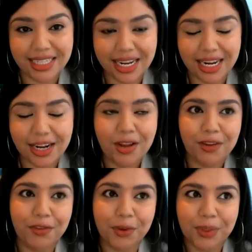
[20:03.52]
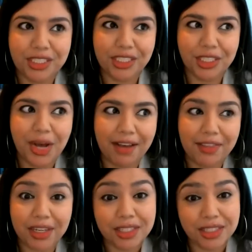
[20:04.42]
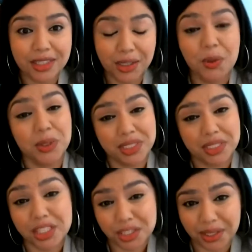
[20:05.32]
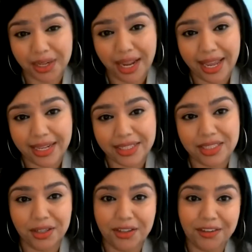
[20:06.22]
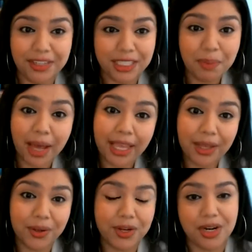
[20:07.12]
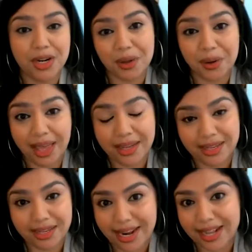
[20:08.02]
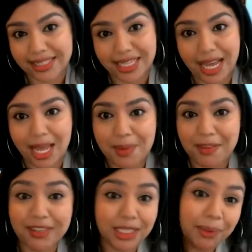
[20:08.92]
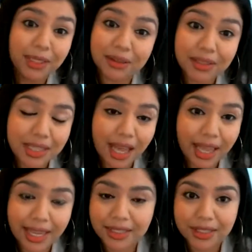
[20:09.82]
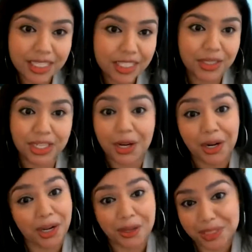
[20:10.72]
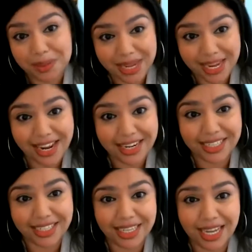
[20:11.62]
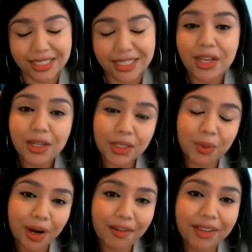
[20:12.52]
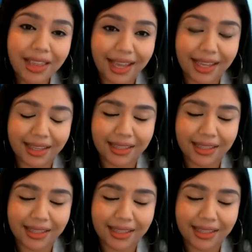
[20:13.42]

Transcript: dean for which you have the course concern in. So if it's bio, you're going to go to NSM. If it's a political science or history, you're going to go to me and HSS. So wherever that